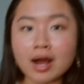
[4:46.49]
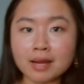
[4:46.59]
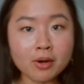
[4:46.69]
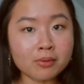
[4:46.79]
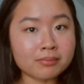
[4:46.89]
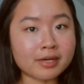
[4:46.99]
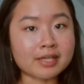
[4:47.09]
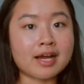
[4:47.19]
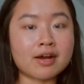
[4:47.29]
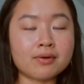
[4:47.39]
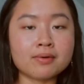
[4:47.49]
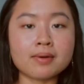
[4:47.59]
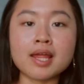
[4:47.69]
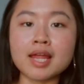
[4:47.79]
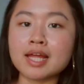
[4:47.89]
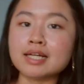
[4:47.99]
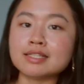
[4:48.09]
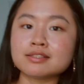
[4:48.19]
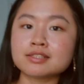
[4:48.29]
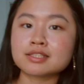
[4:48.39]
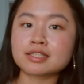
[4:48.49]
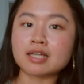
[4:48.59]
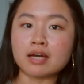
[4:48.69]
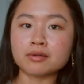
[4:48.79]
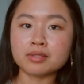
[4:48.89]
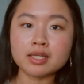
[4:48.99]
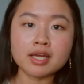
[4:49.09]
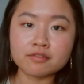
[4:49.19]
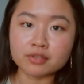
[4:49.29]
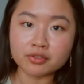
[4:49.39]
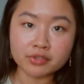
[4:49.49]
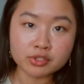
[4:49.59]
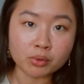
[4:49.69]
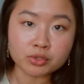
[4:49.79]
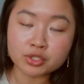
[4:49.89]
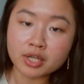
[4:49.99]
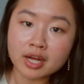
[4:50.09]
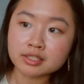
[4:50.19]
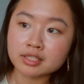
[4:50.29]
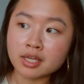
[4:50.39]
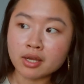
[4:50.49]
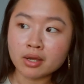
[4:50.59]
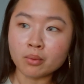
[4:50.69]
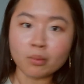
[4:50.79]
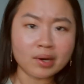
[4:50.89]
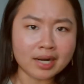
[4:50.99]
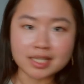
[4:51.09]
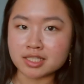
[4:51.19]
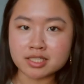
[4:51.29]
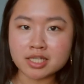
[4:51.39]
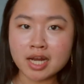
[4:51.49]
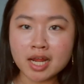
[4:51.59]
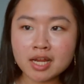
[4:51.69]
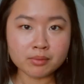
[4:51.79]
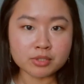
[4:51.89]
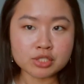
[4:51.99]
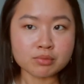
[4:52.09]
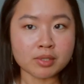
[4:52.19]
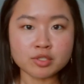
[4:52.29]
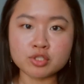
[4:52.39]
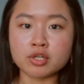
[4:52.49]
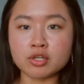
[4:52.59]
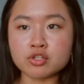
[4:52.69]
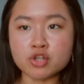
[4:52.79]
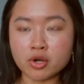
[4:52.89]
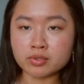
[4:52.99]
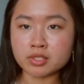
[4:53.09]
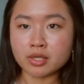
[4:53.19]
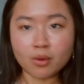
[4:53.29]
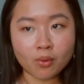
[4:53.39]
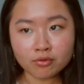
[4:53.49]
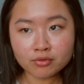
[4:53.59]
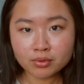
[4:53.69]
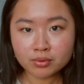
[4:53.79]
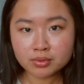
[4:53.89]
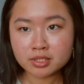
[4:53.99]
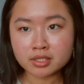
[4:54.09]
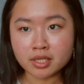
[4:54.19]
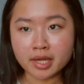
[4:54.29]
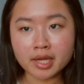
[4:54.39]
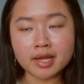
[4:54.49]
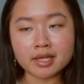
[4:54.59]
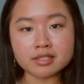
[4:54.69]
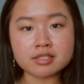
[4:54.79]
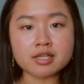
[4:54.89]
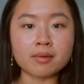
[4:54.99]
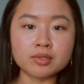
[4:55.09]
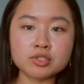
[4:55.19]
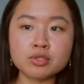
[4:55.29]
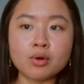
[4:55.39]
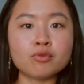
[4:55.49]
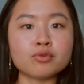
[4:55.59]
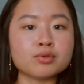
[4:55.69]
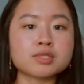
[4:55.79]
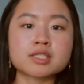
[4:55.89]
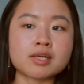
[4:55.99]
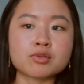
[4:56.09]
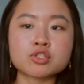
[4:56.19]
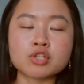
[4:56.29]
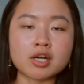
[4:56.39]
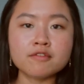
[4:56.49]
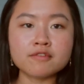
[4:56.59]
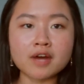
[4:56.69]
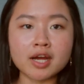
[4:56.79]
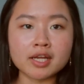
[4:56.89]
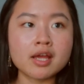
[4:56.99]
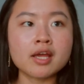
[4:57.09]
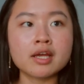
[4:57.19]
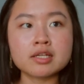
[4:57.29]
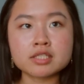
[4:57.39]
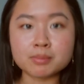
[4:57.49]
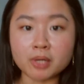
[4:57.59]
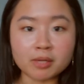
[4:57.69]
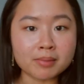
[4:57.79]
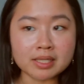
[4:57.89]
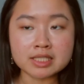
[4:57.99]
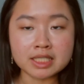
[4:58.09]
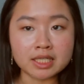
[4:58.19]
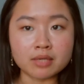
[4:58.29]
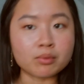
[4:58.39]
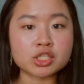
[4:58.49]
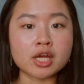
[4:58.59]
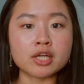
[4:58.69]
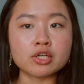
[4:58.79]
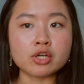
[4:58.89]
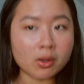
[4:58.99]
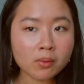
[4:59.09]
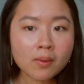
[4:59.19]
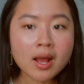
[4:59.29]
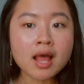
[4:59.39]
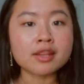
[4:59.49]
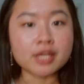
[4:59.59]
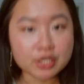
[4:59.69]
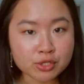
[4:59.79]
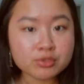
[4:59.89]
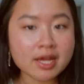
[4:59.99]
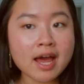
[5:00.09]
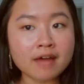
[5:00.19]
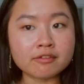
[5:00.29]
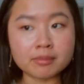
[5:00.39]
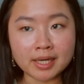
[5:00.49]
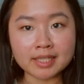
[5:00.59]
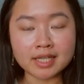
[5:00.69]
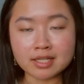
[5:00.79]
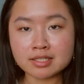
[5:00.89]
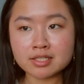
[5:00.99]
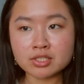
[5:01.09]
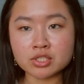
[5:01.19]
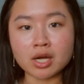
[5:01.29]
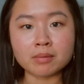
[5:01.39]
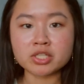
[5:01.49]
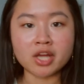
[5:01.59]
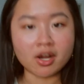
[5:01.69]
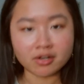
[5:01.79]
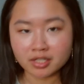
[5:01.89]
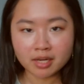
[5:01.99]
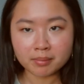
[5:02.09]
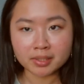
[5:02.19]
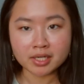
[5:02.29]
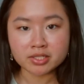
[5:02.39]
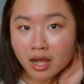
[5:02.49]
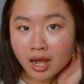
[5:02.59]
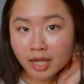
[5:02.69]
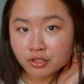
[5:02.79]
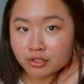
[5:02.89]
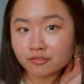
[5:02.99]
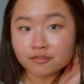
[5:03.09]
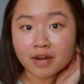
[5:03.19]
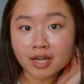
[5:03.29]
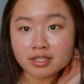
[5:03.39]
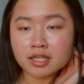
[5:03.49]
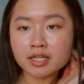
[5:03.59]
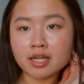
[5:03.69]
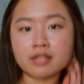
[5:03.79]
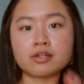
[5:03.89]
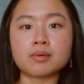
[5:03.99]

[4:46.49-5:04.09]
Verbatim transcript: I'm home right now and I don't think I ever even told you guys what I did today. We just went to Trader Joe's and Whole Foods and I went to Whole Foods because I was trying to find spearmint tea which I know they used to have it but I guess they stopped carrying it because I couldn't find any and there